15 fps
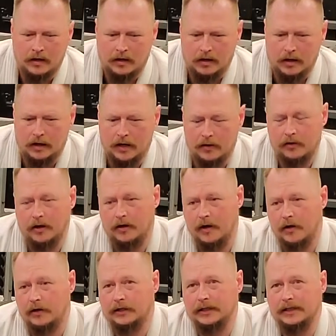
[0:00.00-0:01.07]

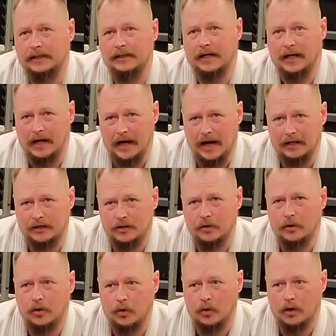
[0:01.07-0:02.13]
Another thing, as you
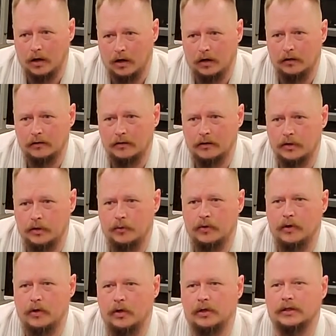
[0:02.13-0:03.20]
go along, you will
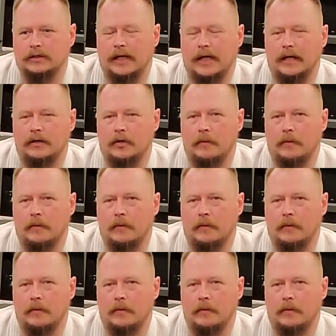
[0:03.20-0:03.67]
notice that your